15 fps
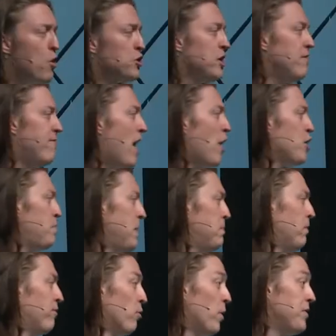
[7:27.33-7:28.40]
value people for
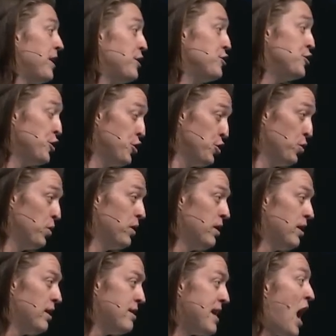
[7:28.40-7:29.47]
what they do,
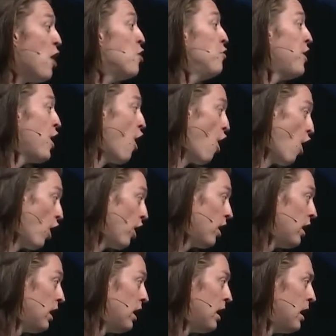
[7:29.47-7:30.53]
not who they are.
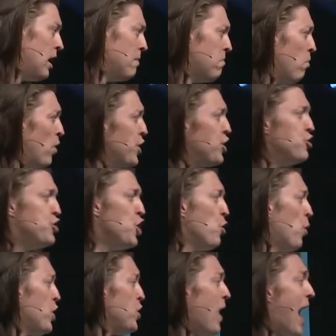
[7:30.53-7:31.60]
But what do you do? What do
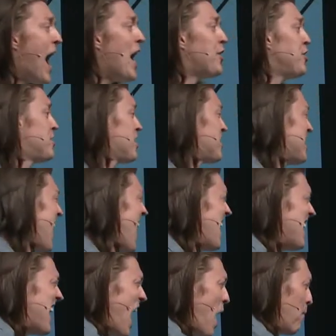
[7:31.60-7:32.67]
you add to society?
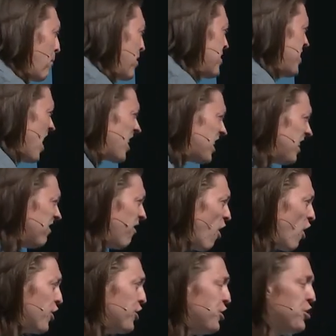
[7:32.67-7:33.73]
How productive are
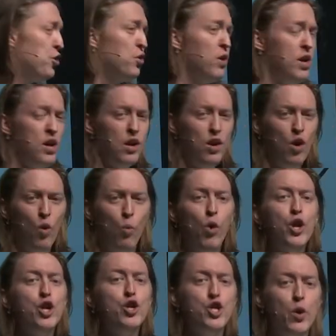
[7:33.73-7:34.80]
you? What are
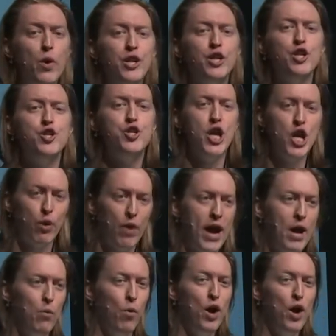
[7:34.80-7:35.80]
you doing to generate? What,